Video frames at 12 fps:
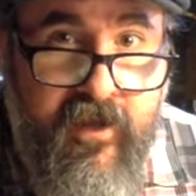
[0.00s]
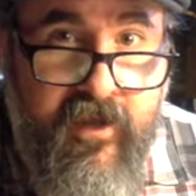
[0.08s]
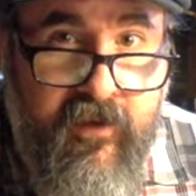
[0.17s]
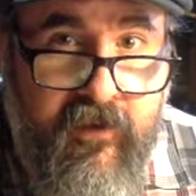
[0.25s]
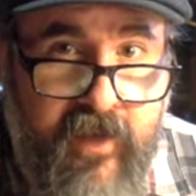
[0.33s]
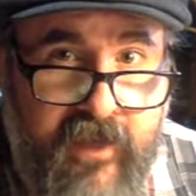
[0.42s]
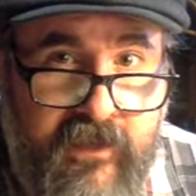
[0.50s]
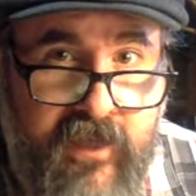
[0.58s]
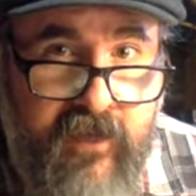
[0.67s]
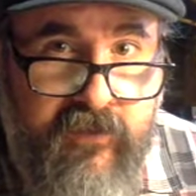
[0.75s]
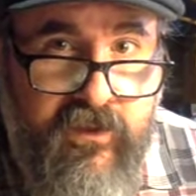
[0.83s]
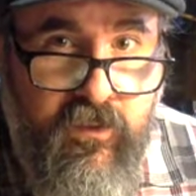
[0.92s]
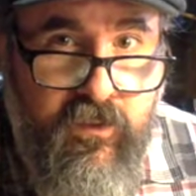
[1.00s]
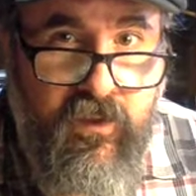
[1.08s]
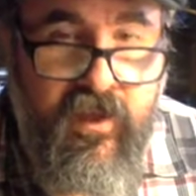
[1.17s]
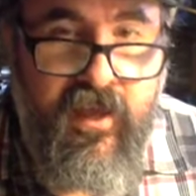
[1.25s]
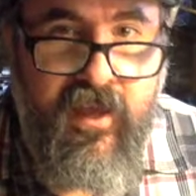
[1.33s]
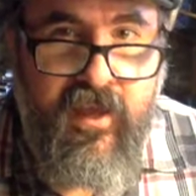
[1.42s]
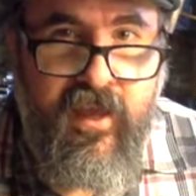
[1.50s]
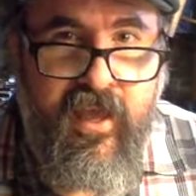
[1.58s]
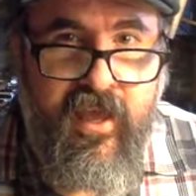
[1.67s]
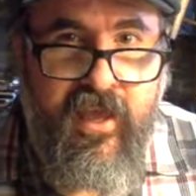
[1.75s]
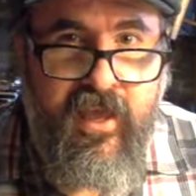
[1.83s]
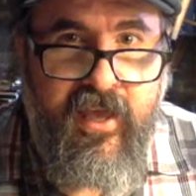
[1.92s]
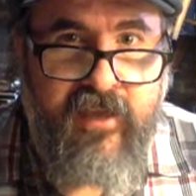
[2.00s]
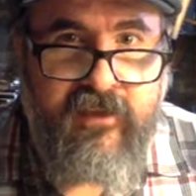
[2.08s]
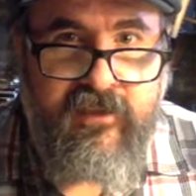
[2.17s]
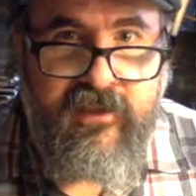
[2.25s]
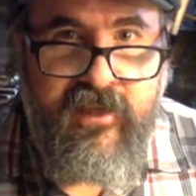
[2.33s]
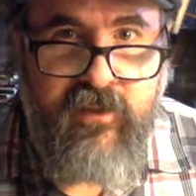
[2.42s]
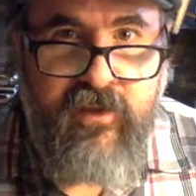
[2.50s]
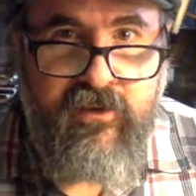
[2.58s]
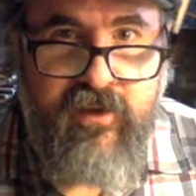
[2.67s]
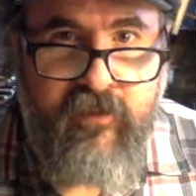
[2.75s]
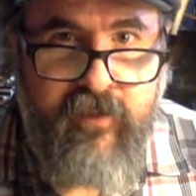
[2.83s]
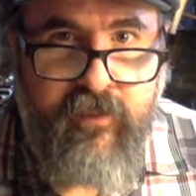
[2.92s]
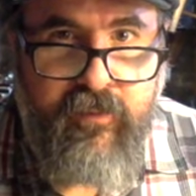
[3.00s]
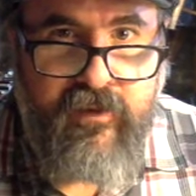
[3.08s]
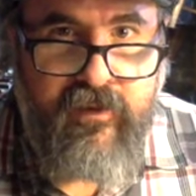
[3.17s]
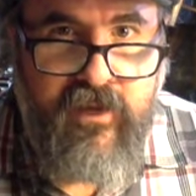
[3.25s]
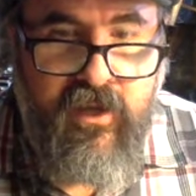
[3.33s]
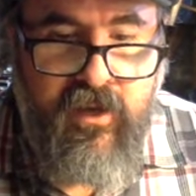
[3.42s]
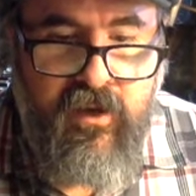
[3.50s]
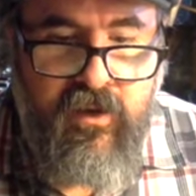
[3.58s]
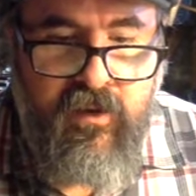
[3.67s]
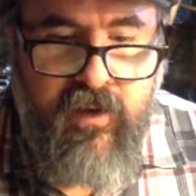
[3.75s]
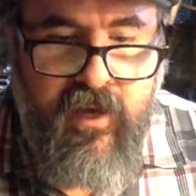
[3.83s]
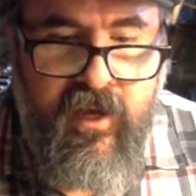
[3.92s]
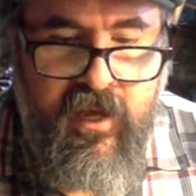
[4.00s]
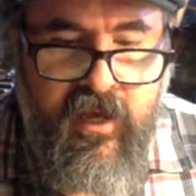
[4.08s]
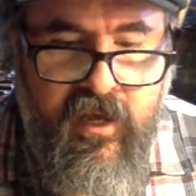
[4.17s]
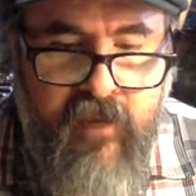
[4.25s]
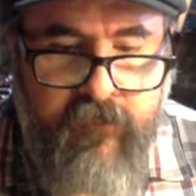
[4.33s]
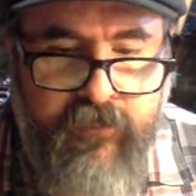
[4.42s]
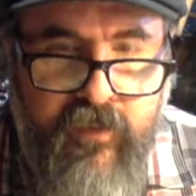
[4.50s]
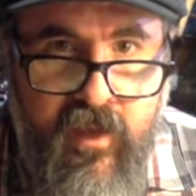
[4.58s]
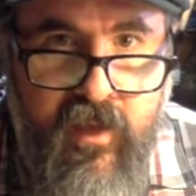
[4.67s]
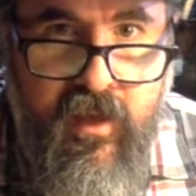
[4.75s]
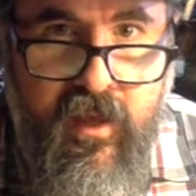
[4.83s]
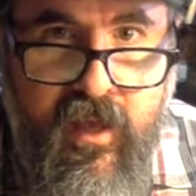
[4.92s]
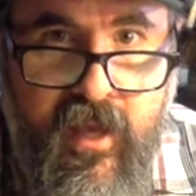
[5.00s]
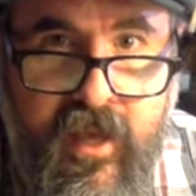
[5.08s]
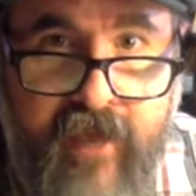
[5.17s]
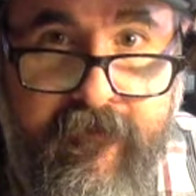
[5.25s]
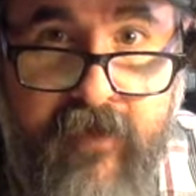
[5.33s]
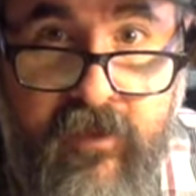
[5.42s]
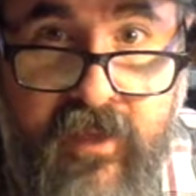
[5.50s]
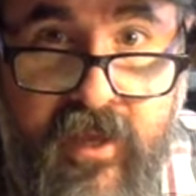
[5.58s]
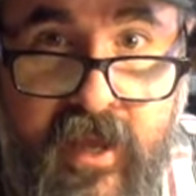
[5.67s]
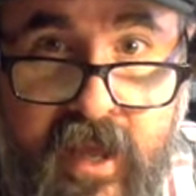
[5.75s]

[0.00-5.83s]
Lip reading: on our last day of school and see what you come up with. So have fun with it